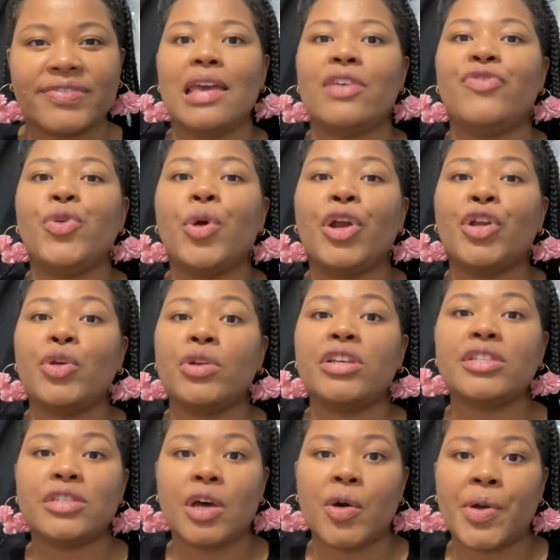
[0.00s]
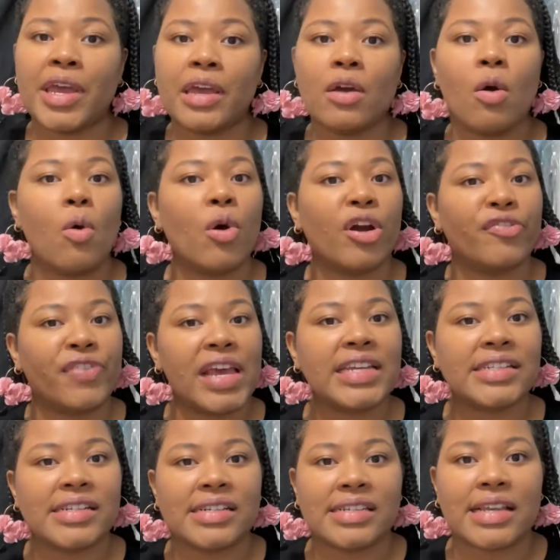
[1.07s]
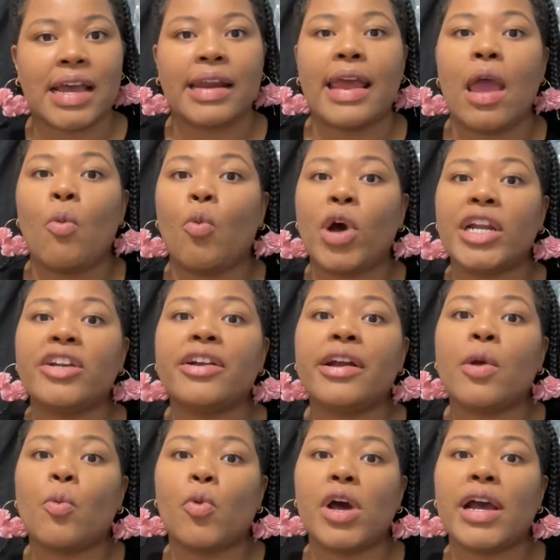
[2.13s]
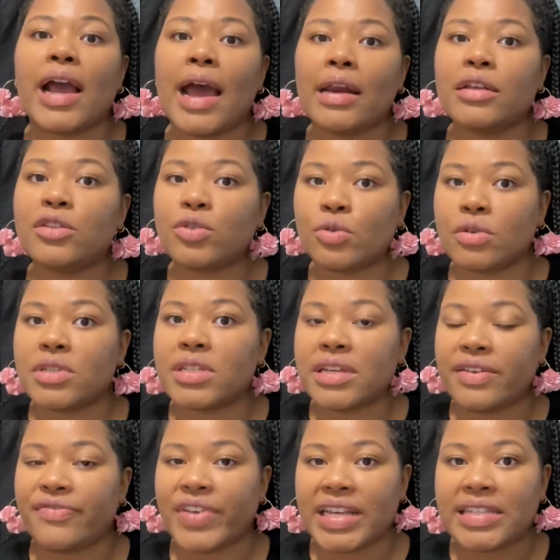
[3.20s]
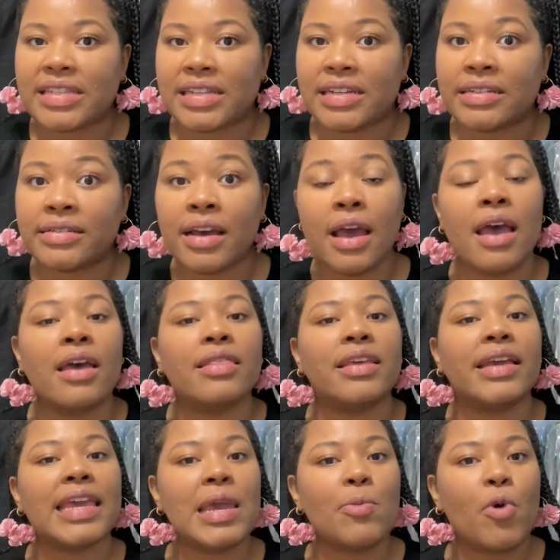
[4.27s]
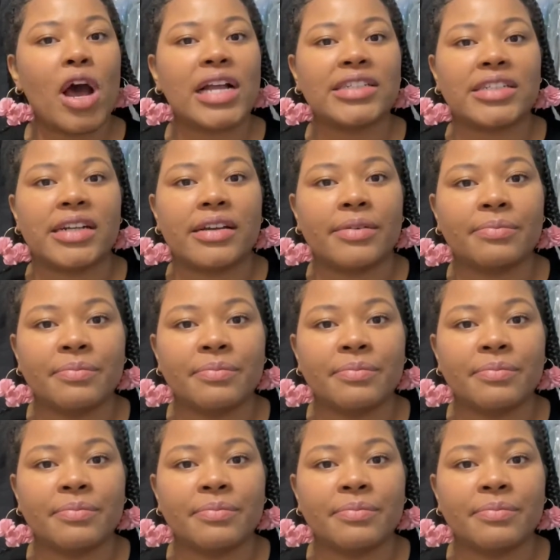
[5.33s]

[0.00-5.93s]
If you are new to sewing or fashion design and wondering what kind of tools to invest in, then keep watching.